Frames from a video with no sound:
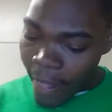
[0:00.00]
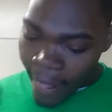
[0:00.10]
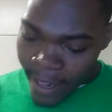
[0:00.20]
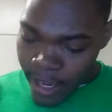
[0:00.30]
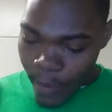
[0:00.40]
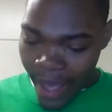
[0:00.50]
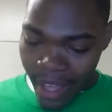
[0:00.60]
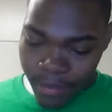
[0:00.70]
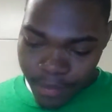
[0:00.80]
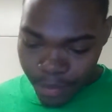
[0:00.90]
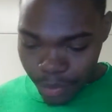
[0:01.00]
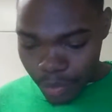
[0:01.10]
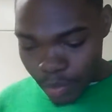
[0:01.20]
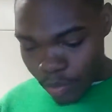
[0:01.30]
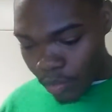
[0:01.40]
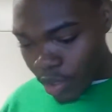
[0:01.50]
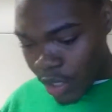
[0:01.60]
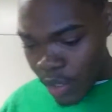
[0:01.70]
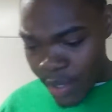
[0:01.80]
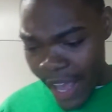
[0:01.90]
Anyway,
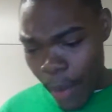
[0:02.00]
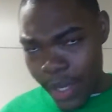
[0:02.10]
now